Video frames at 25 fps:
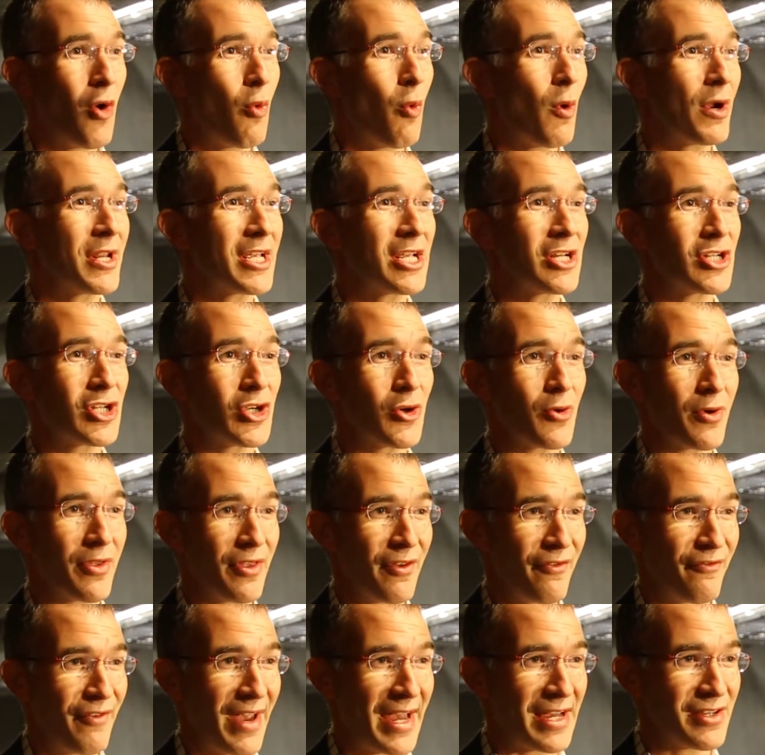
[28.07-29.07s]
What do you do in
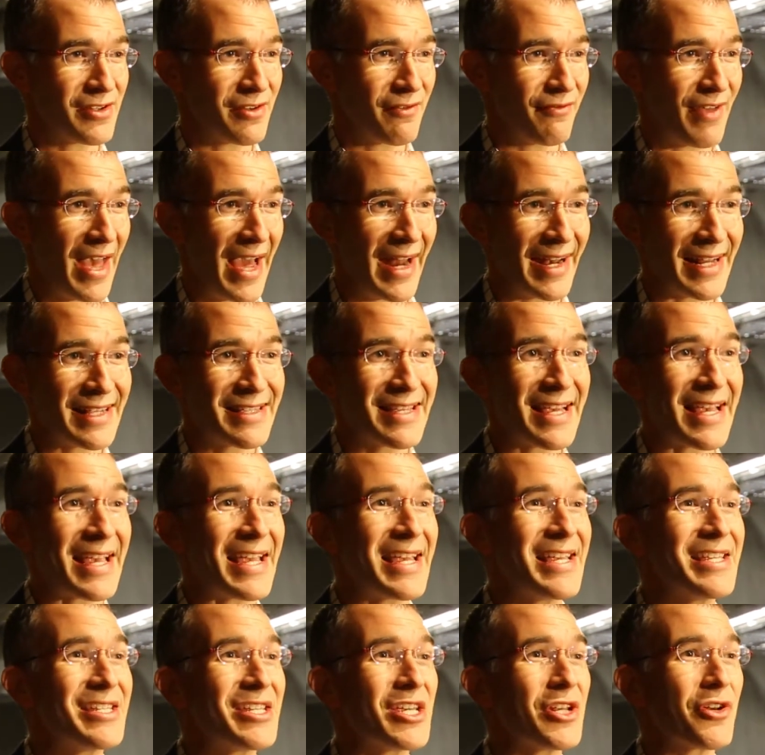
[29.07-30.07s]
the face of that? It's
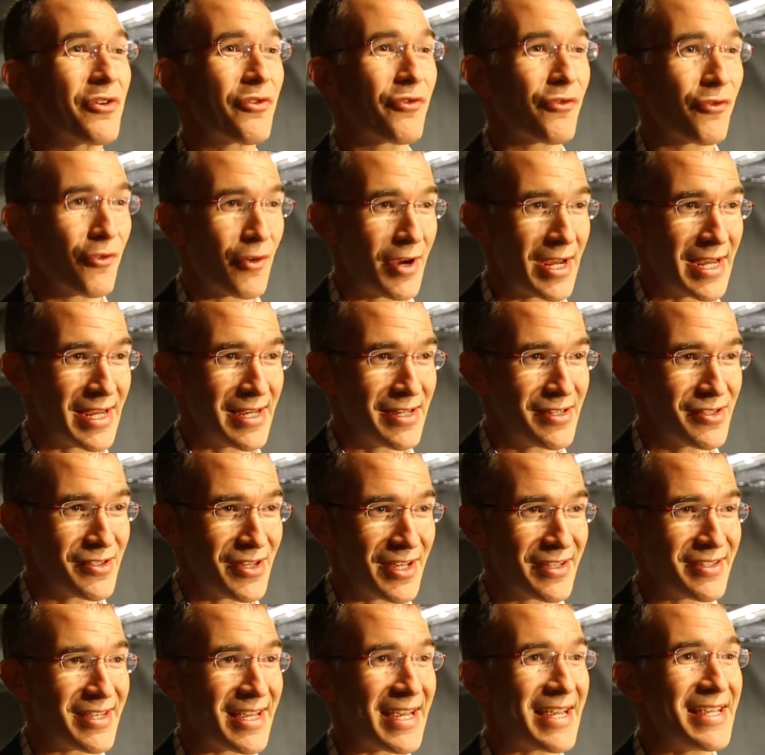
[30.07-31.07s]
easy to freeze.
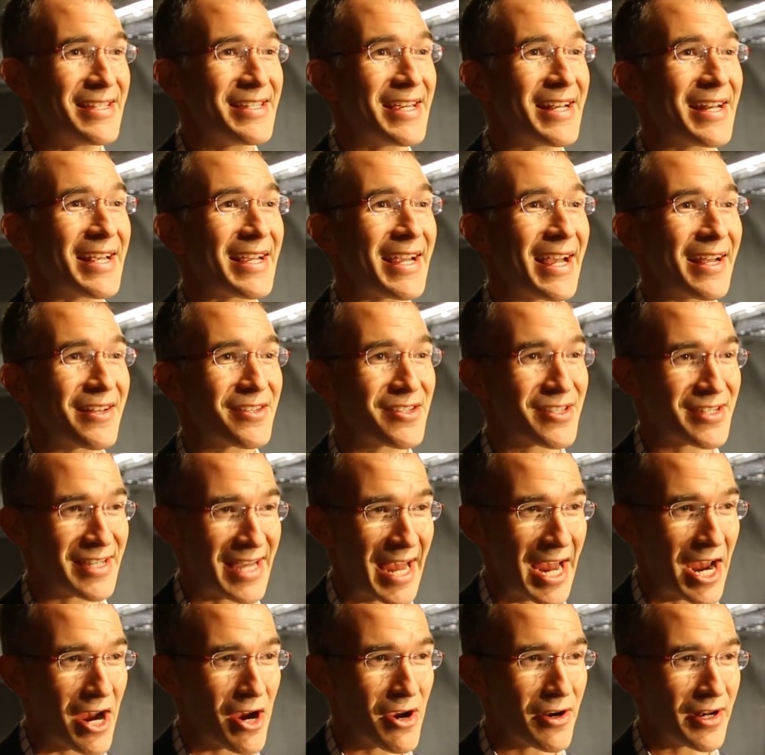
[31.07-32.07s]
It's easy to get
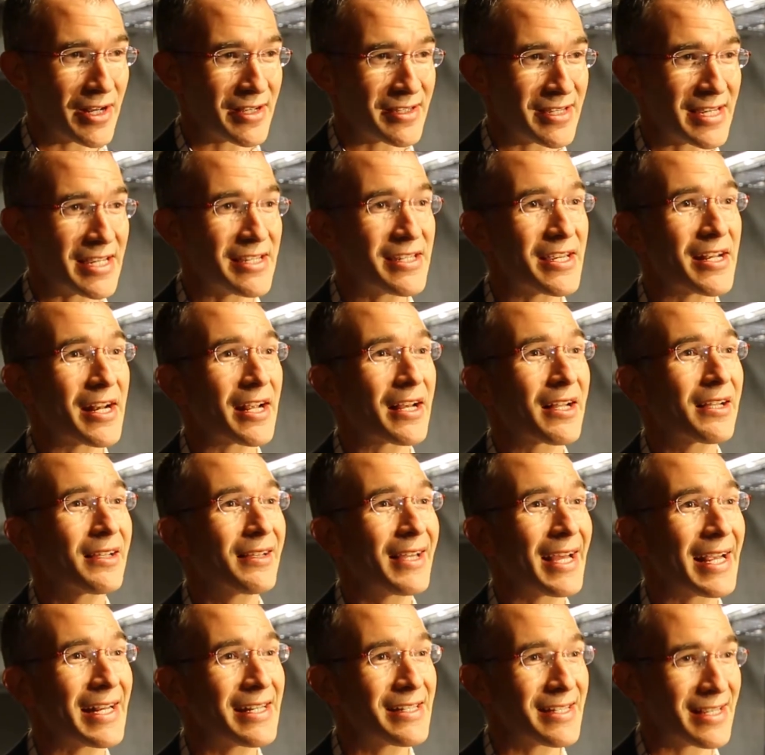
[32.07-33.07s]
scared. It's easy to
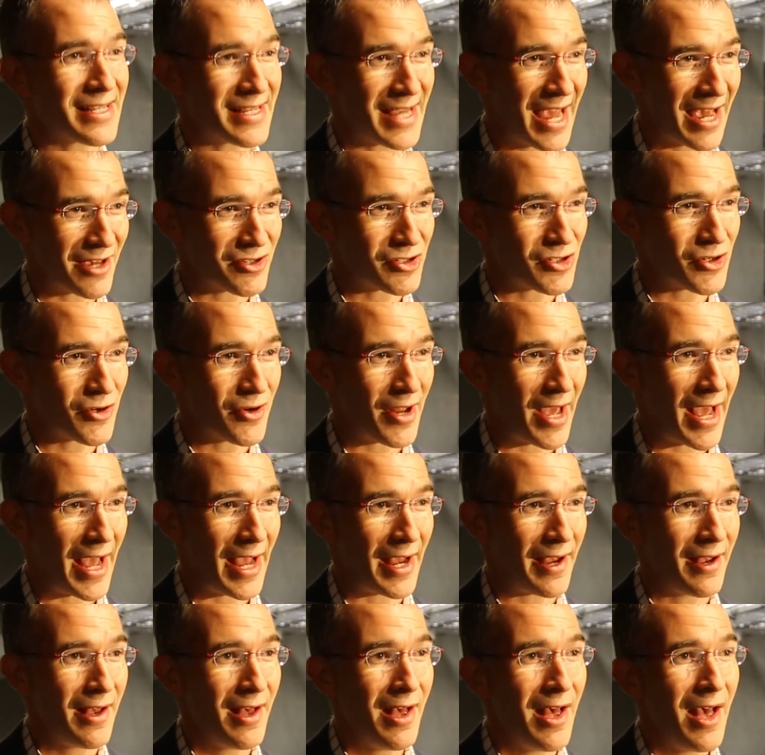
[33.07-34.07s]
cling to
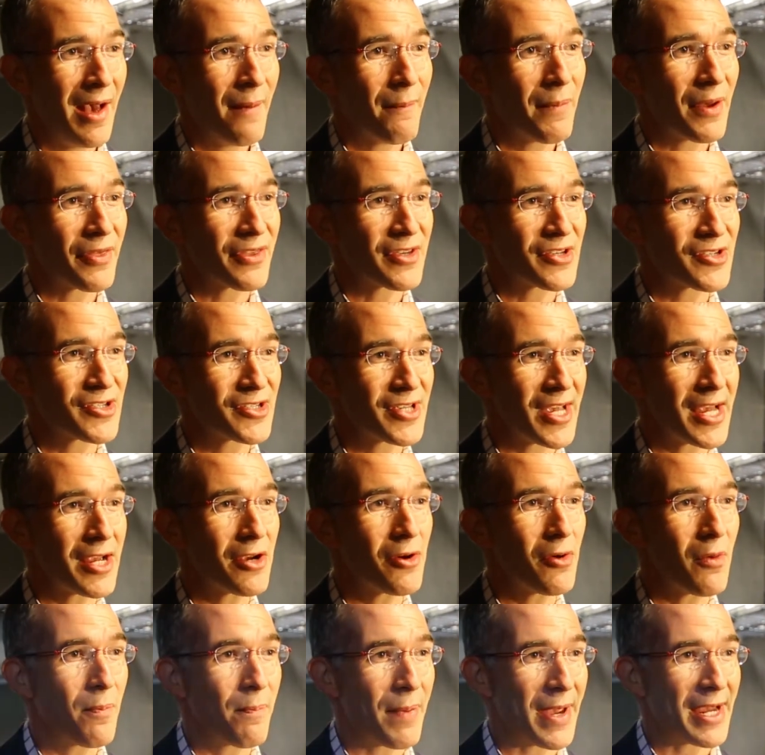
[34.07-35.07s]
yesterday. But the
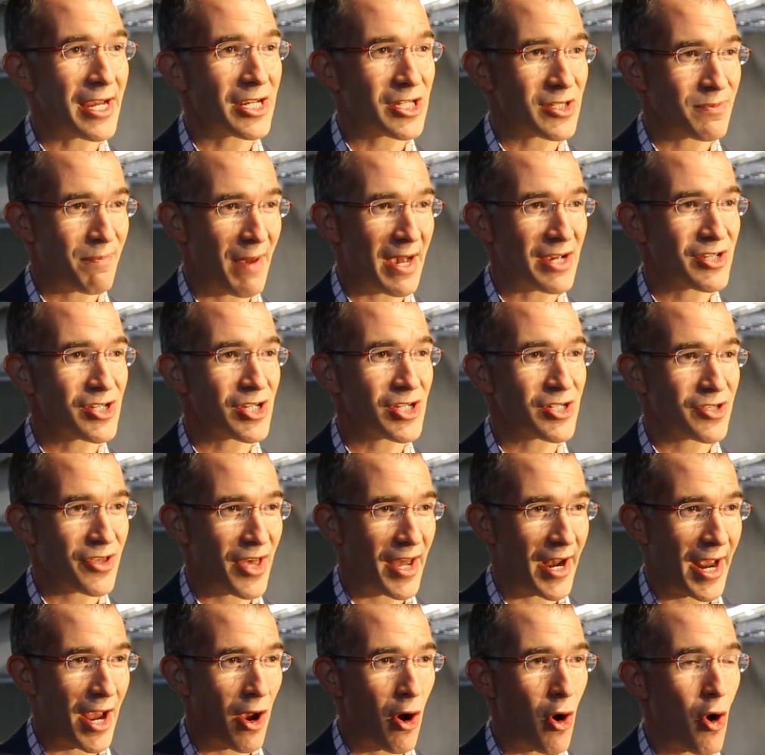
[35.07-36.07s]
single biggest message
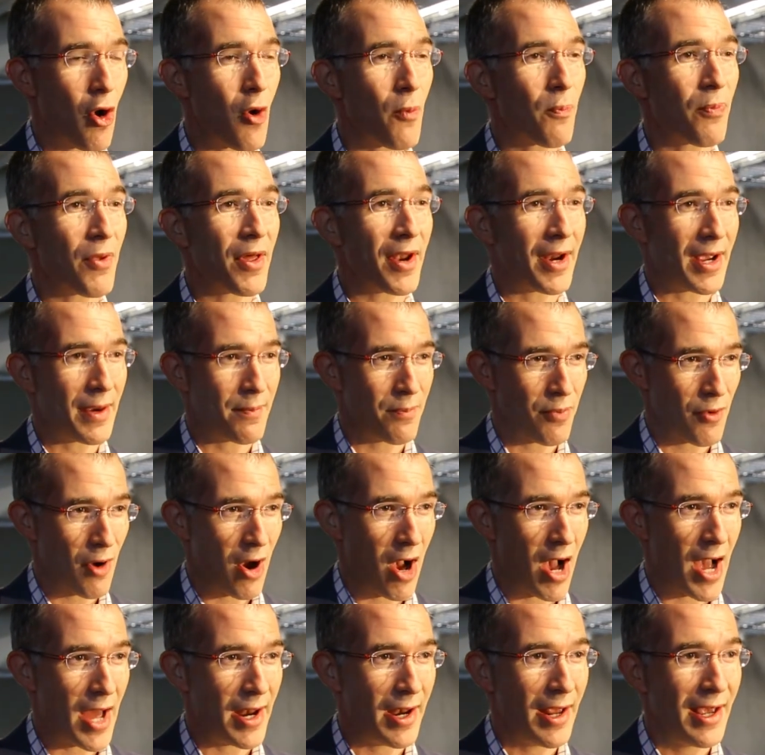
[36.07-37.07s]
that I hope that I
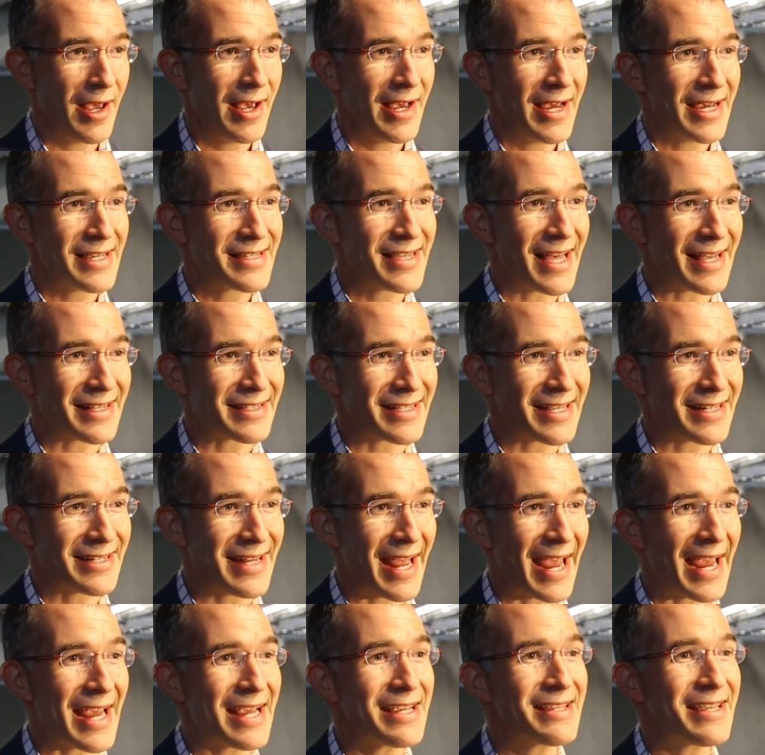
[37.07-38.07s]
brought is that
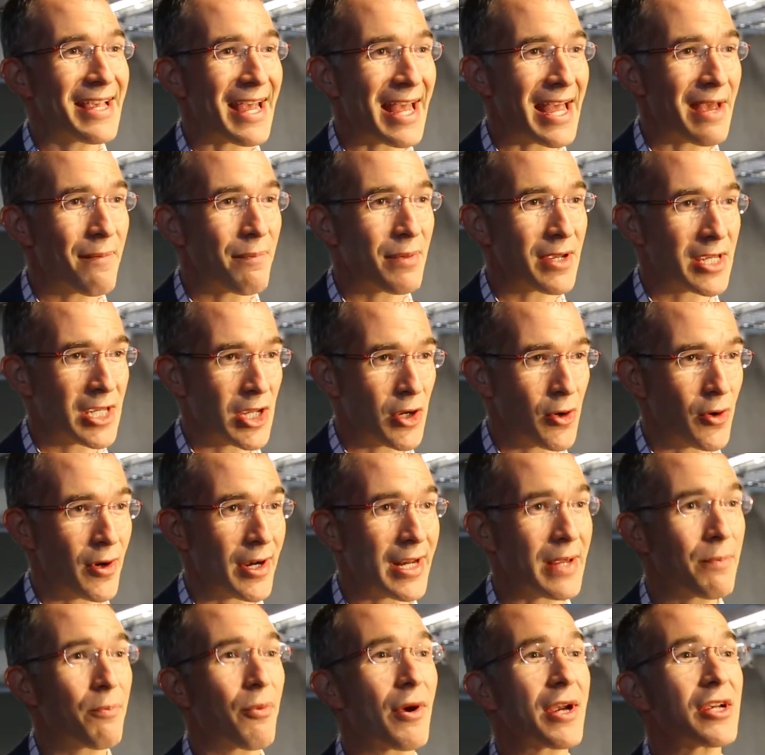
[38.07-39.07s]
today's
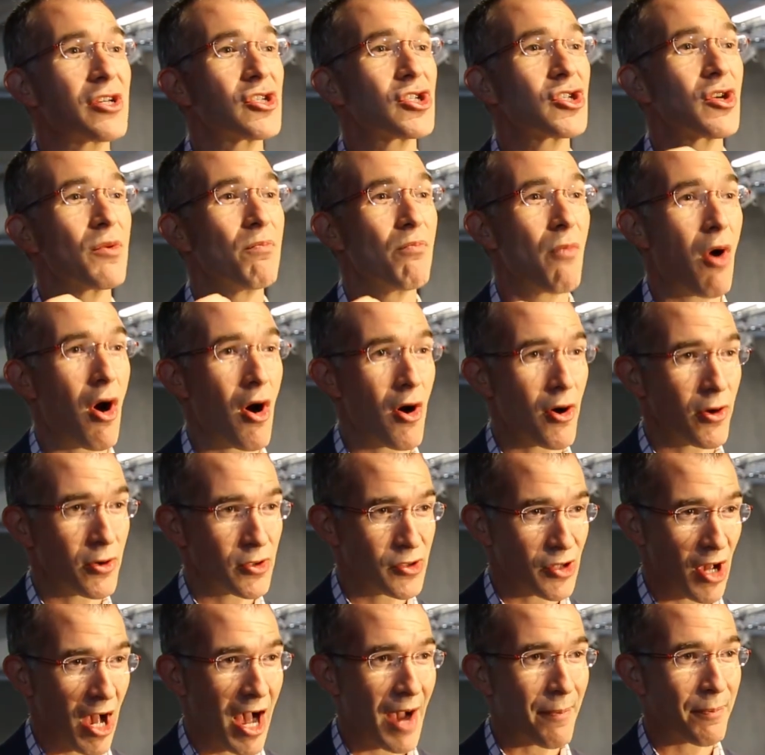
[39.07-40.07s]
ambiguity brings
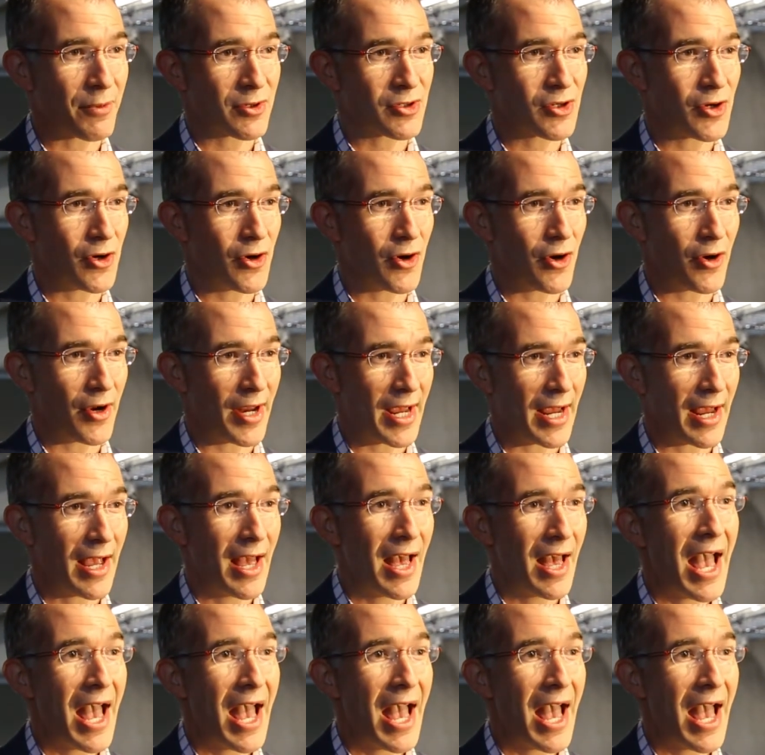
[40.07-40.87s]
tomorrow's opportunity.